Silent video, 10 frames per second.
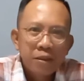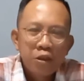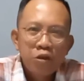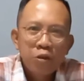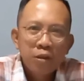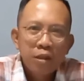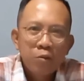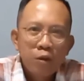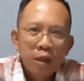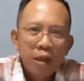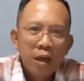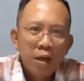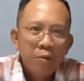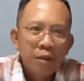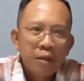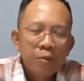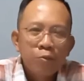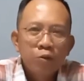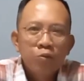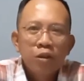This shorter working hour
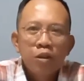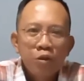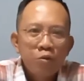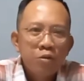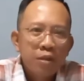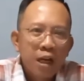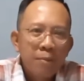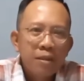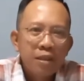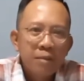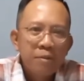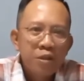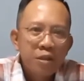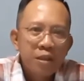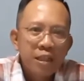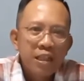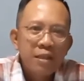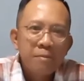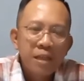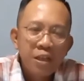would reduce carbon emission in
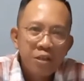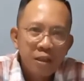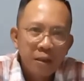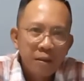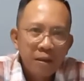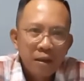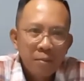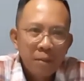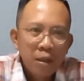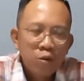Malaysia by